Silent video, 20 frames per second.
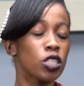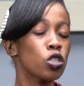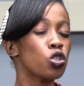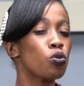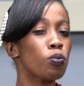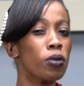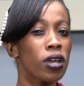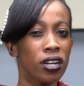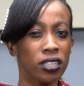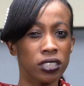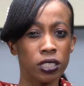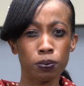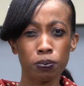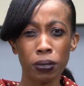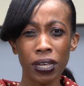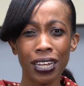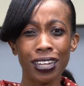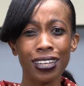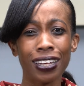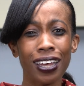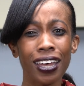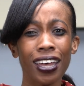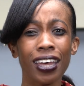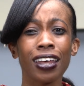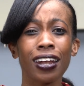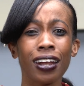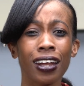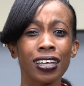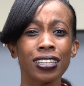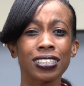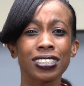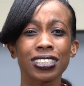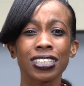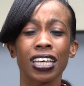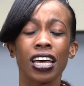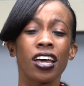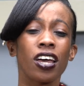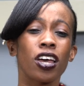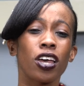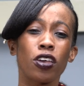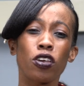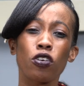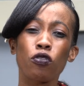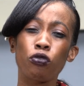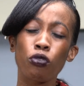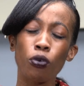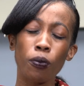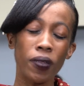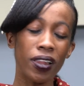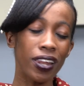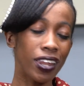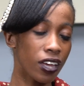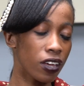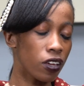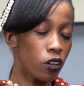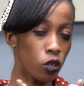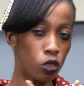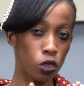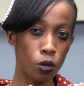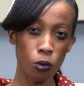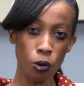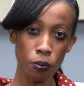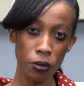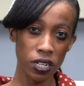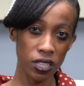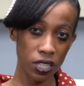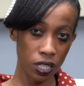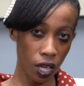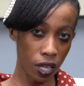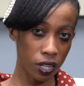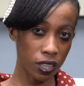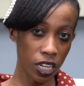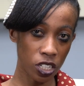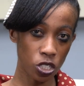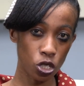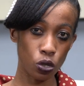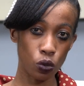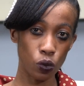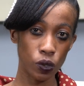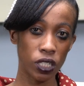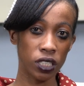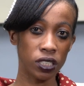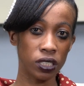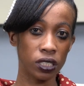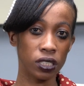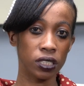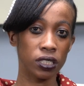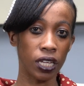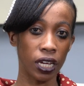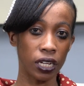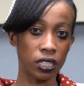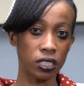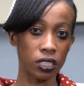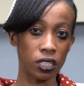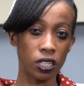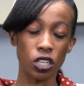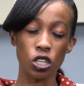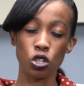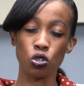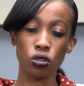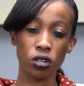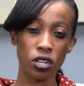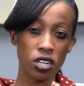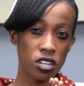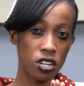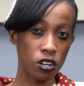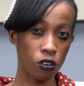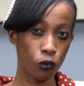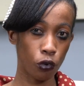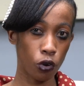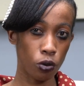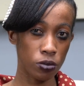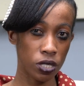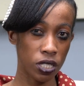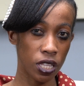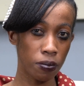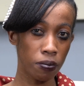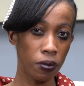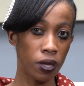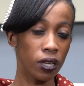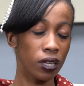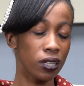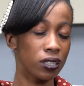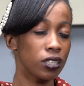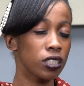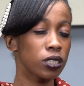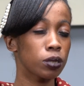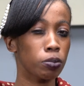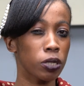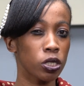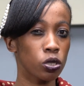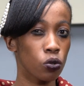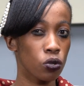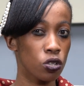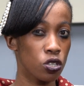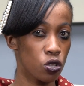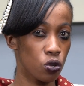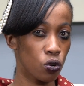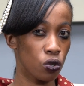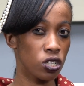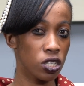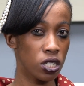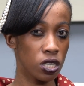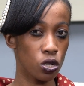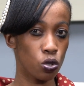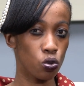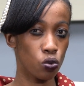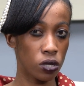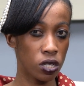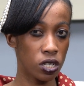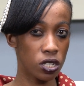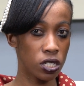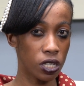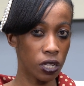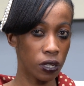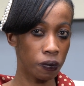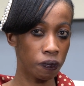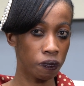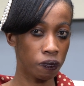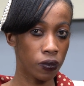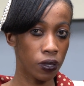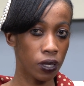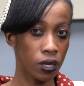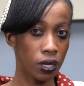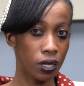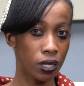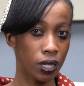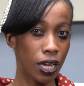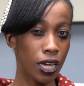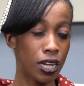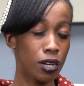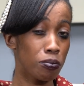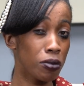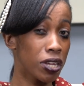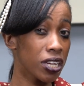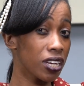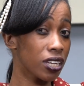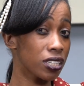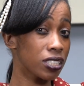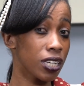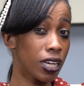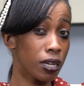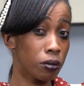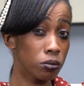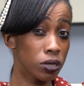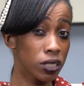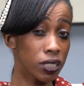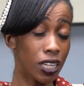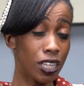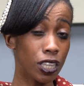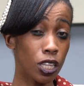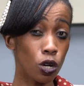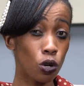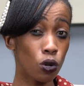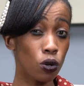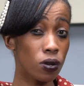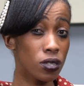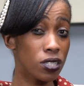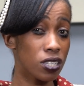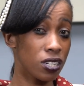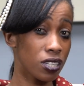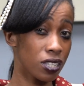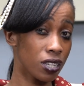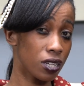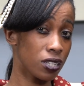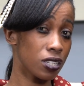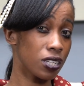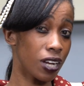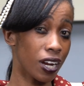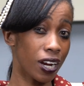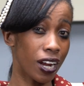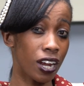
numerous spelling errors. If, like, the moment that recruiter sees that, it already informs them this person is not keen to detail. And many a times, they'll always indicate in an